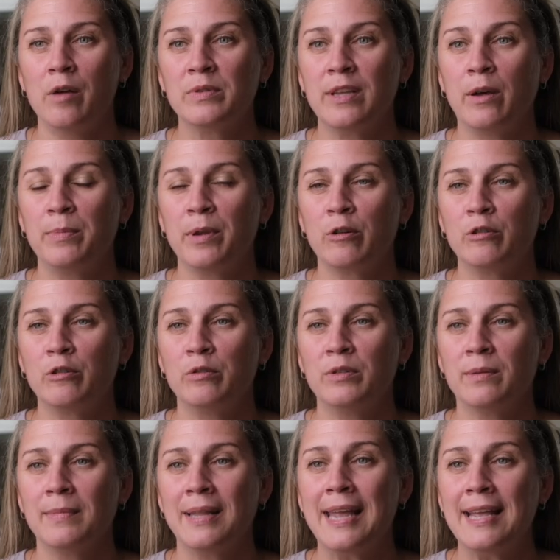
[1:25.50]
was helping her do
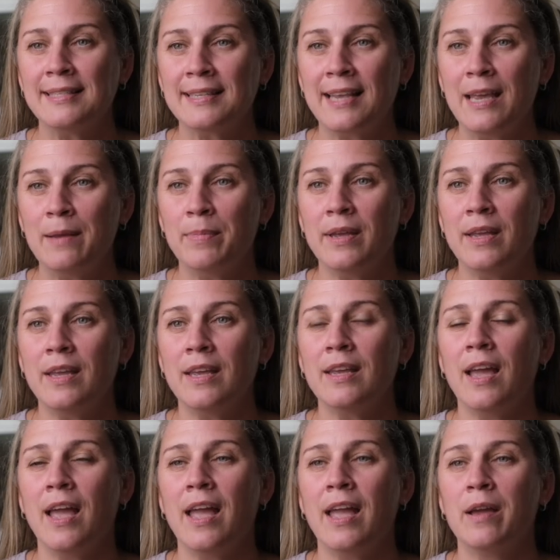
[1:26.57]
some landscaping,
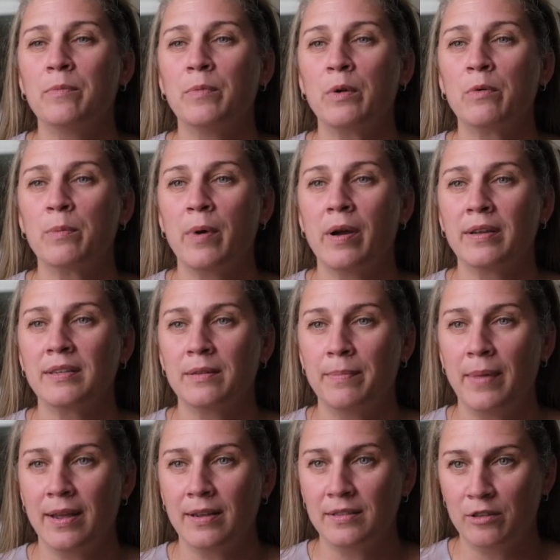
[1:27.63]
and we were buying some
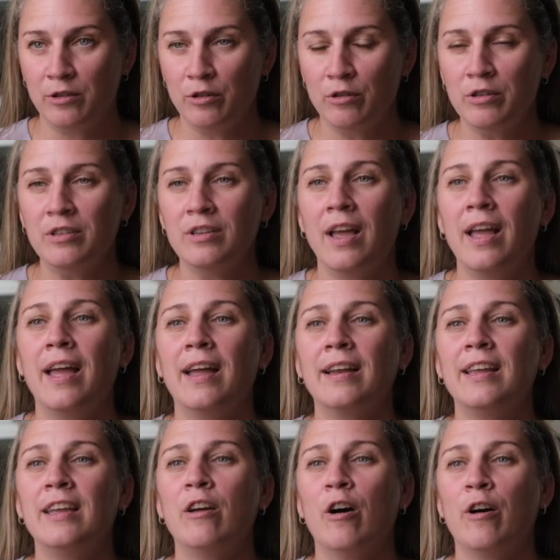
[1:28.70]
bags of dirt, and
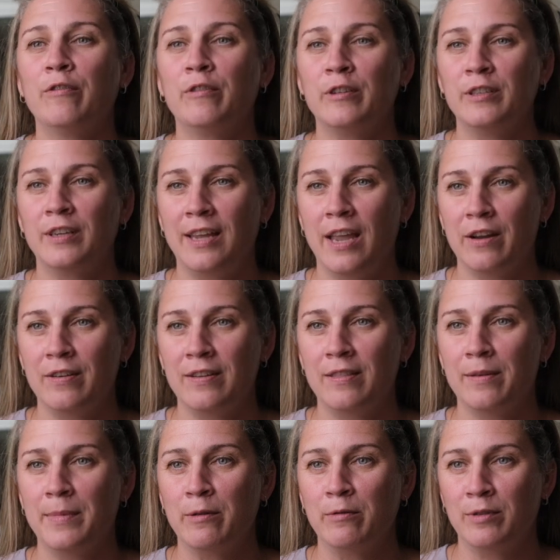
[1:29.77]
he offered to carry
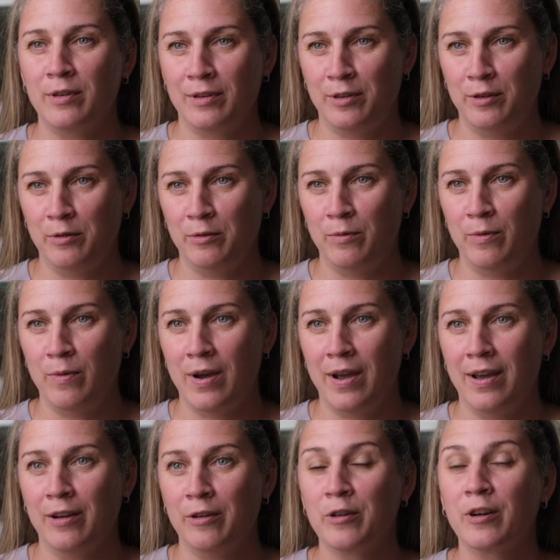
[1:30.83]
them out to
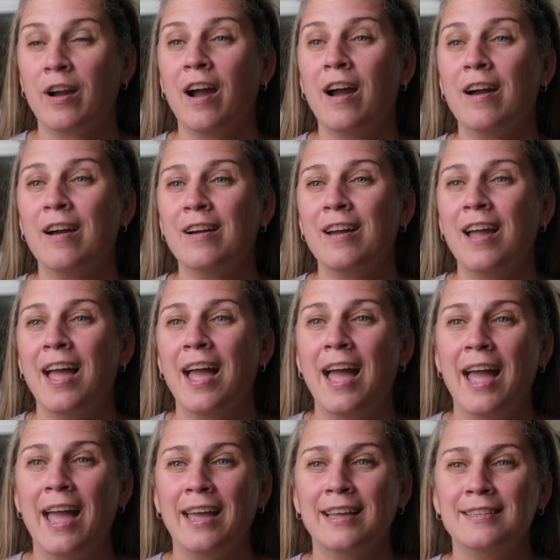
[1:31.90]
her car
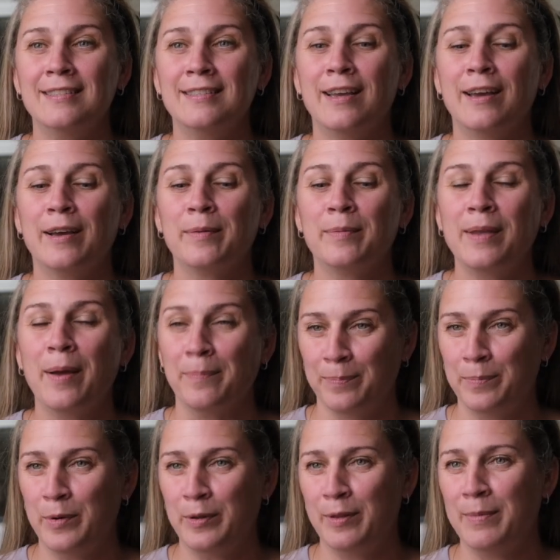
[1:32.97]
and
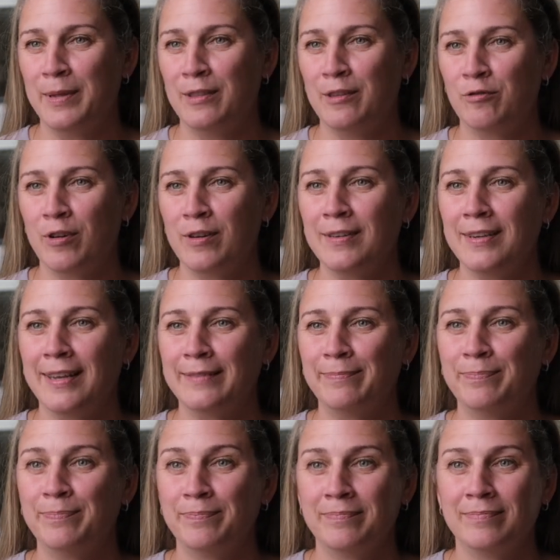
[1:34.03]
put them in the trunk
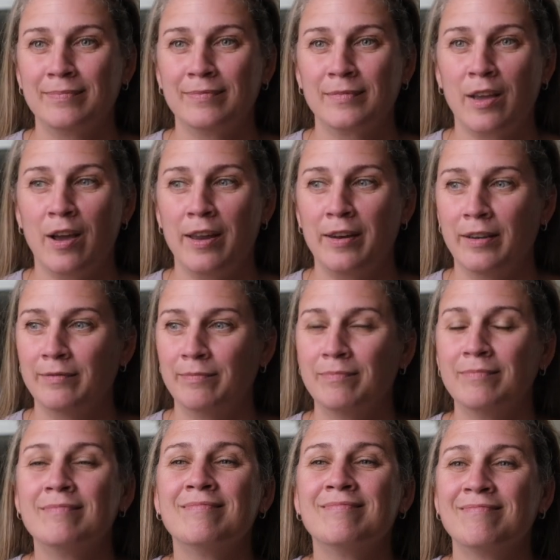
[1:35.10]
and kind of
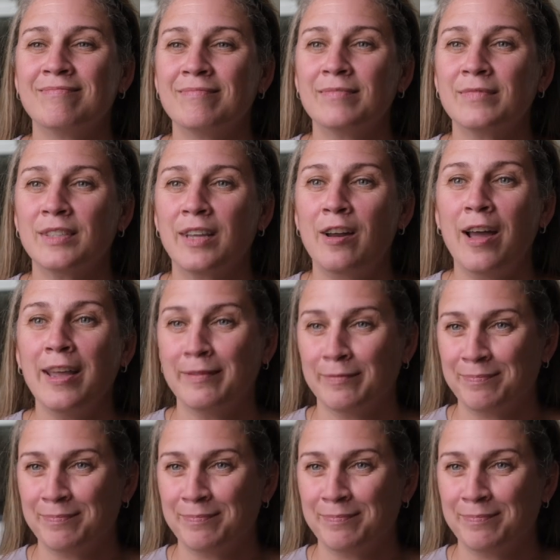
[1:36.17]
said hi.